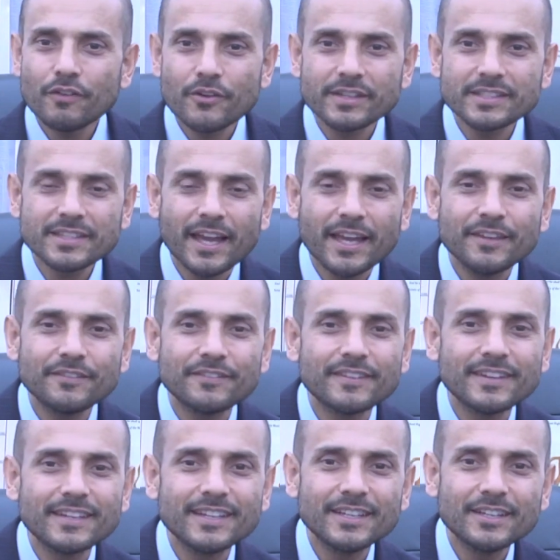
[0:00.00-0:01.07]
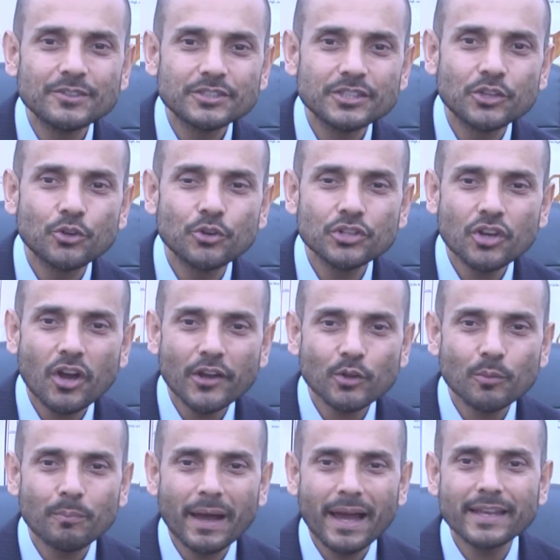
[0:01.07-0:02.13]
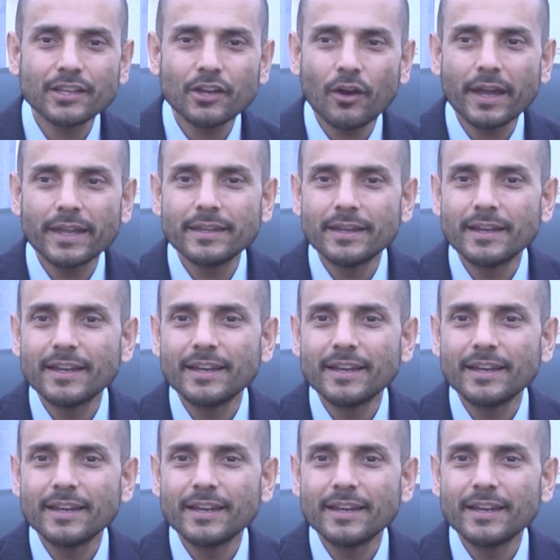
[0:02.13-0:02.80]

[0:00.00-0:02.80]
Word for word: very safe? Is he a good guy or bad guy?